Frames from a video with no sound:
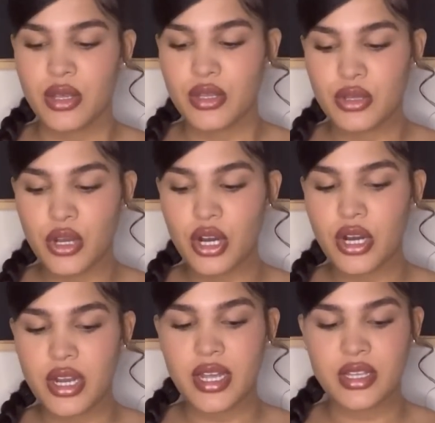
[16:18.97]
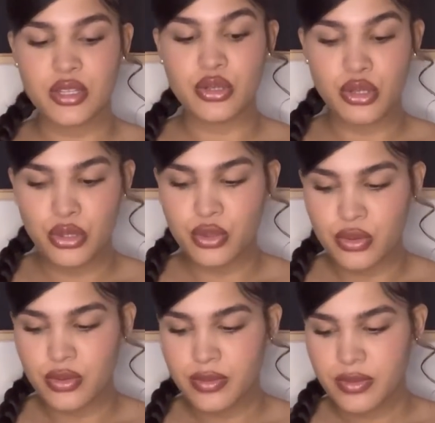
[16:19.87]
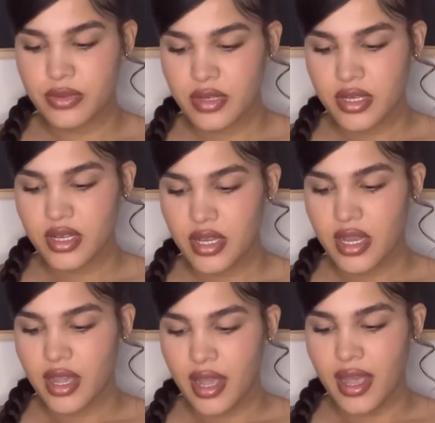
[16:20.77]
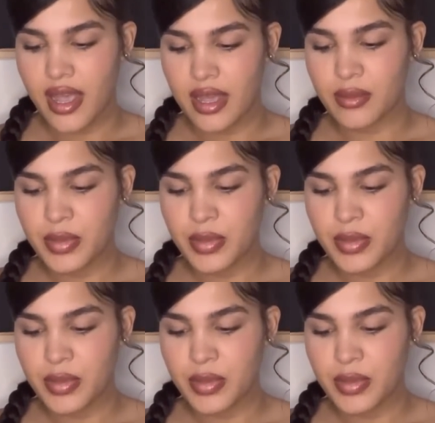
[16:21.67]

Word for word: You're you, and